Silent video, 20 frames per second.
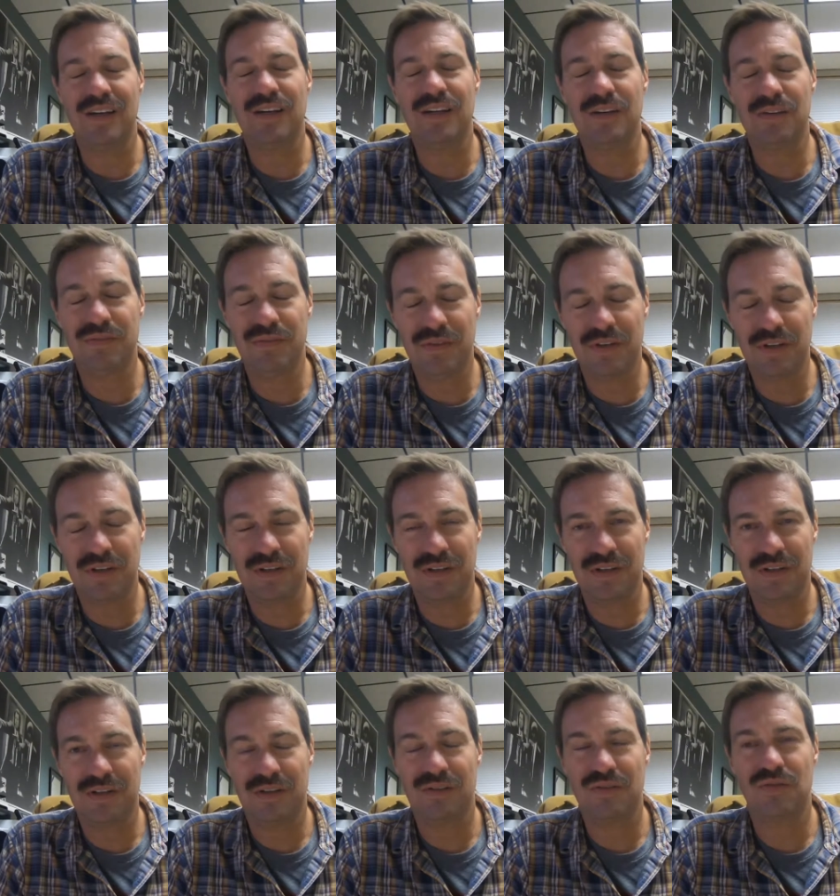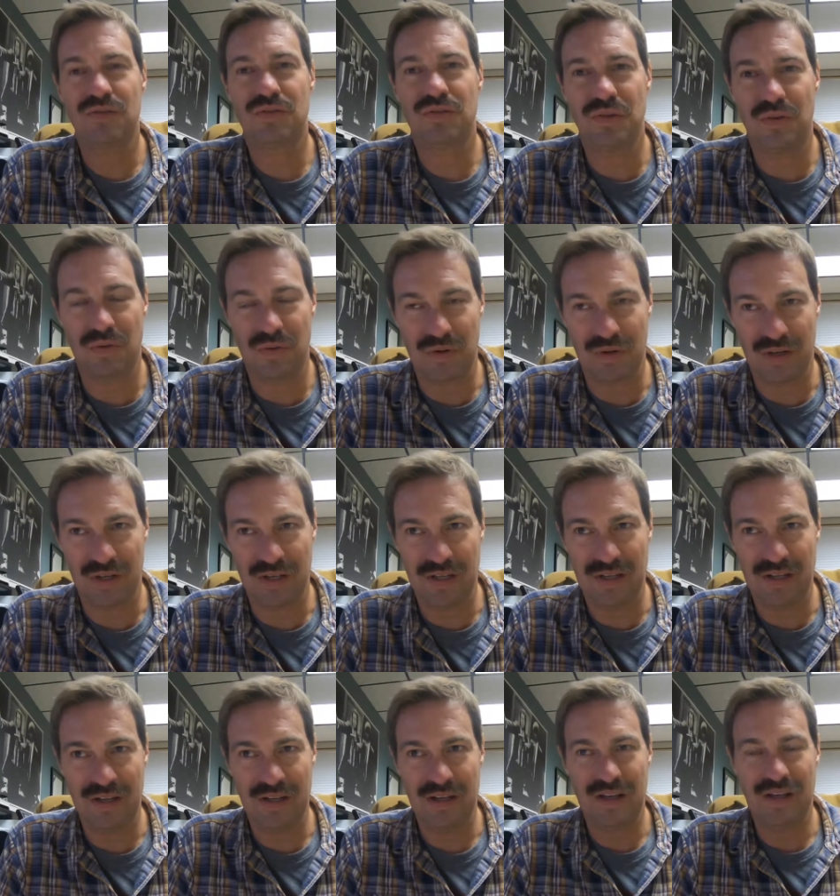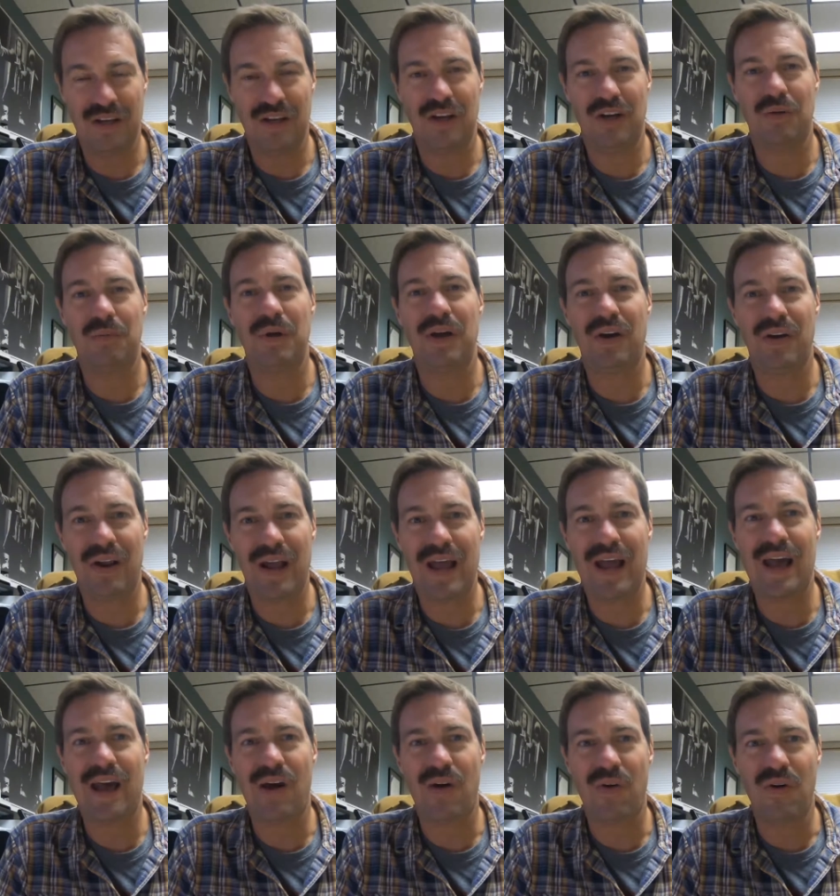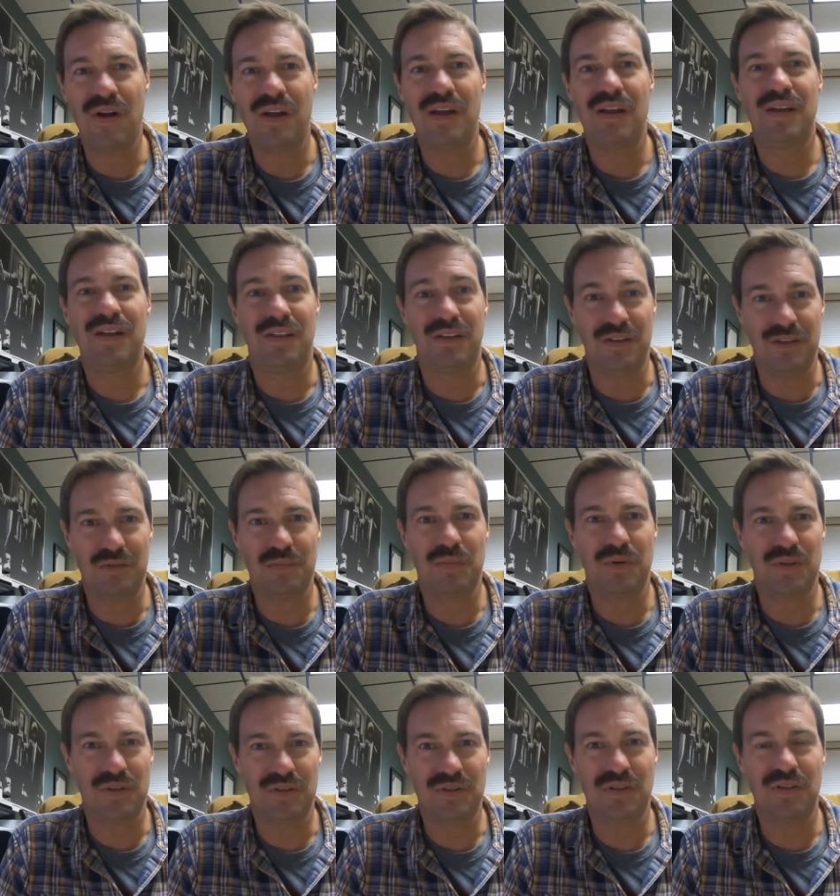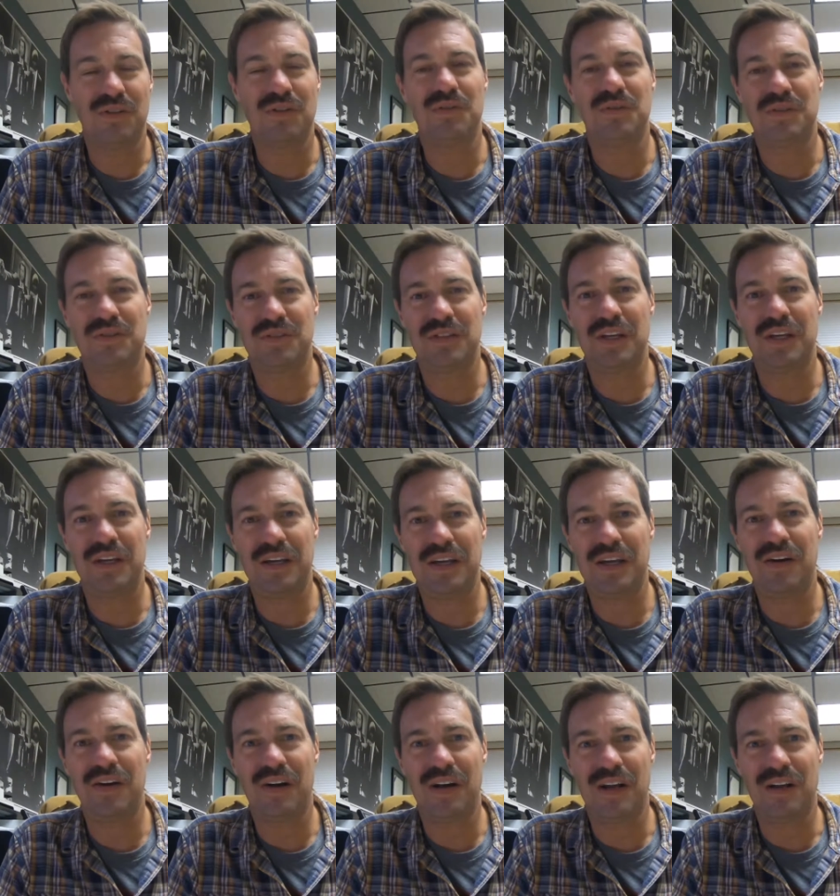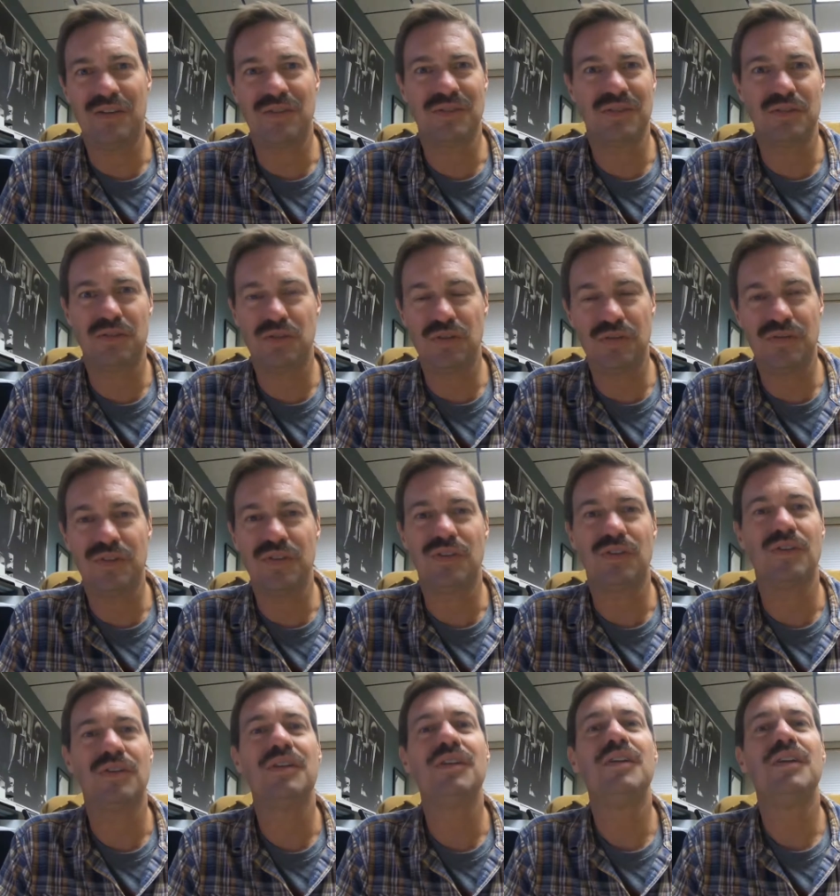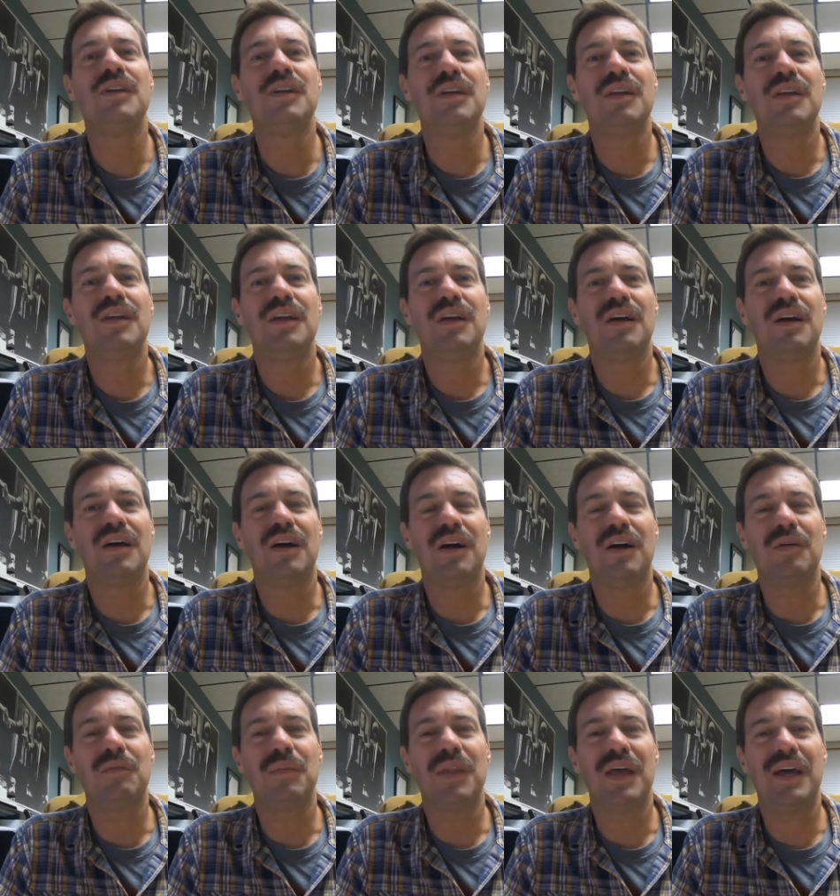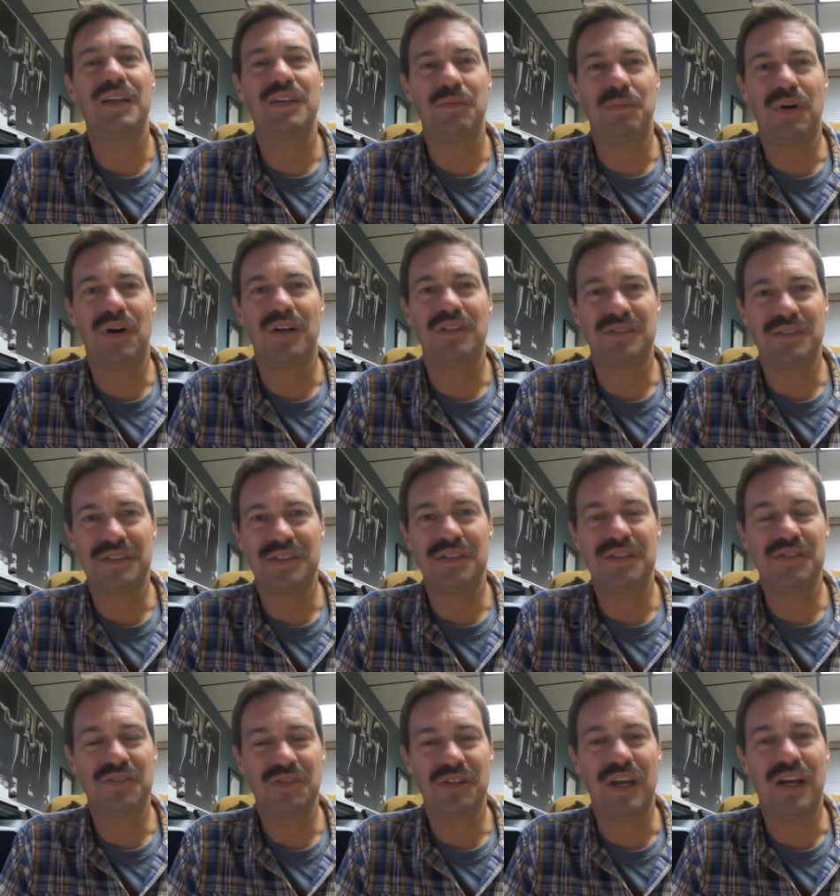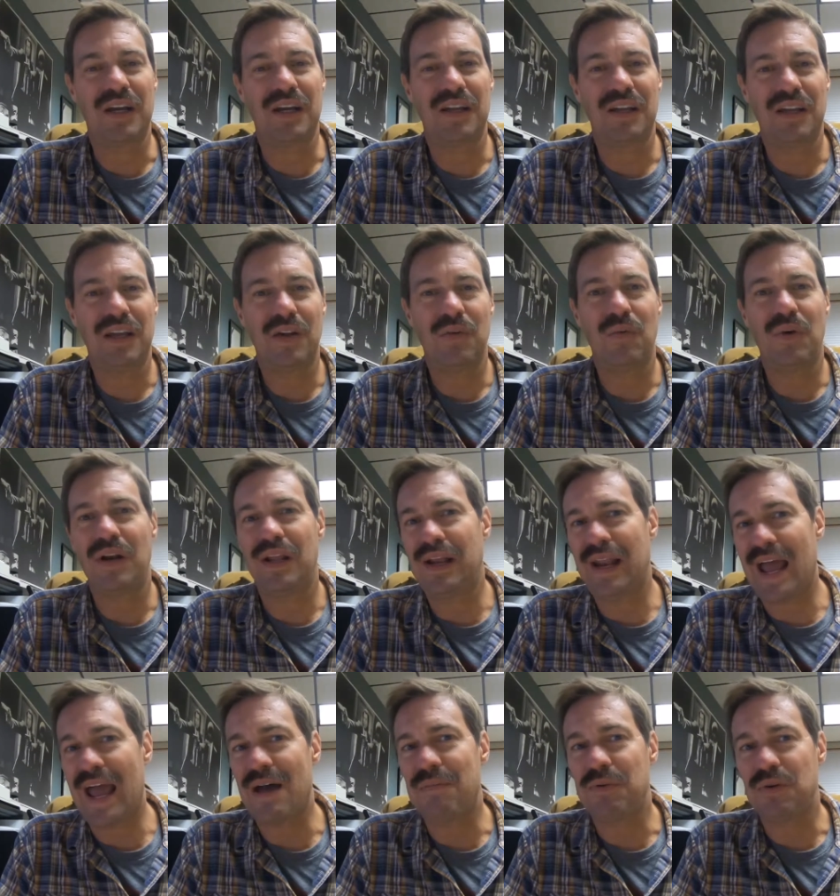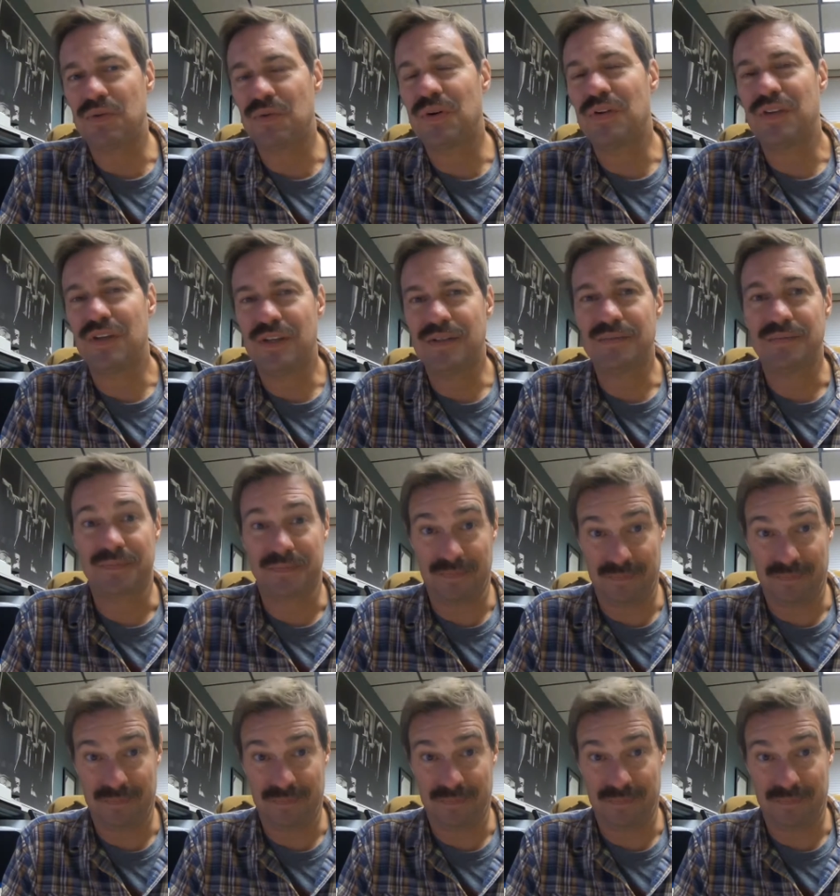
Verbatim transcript: different story about how this person who was staying at her house, a juvenile, had deposited this check and what had happened with it.